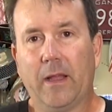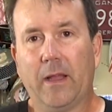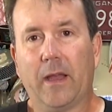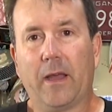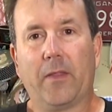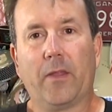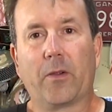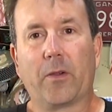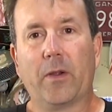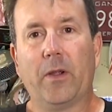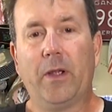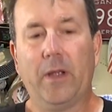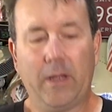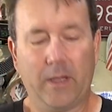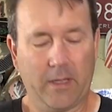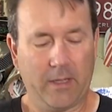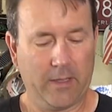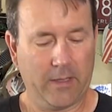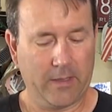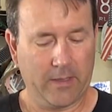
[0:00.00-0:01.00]
They're
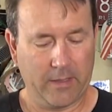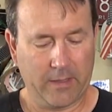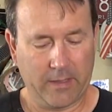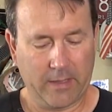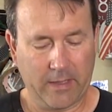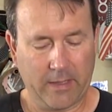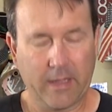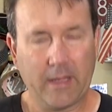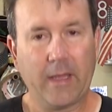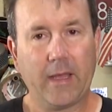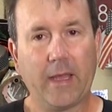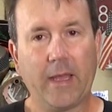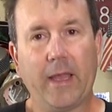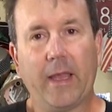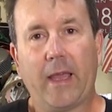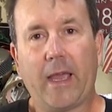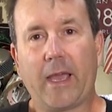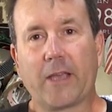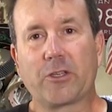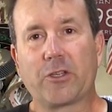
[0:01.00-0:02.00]

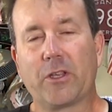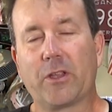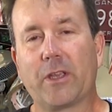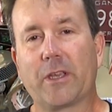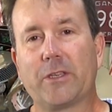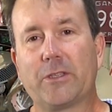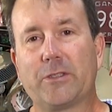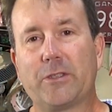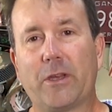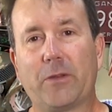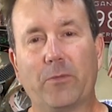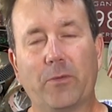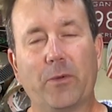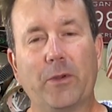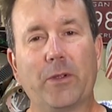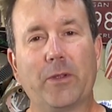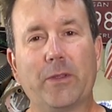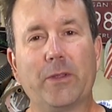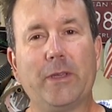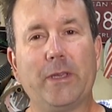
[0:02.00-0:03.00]
actually, like I said,
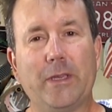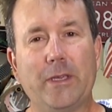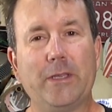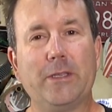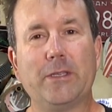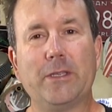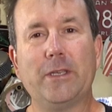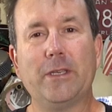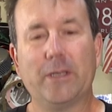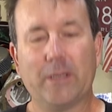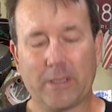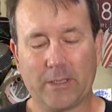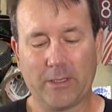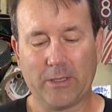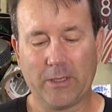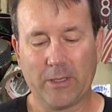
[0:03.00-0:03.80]
really easy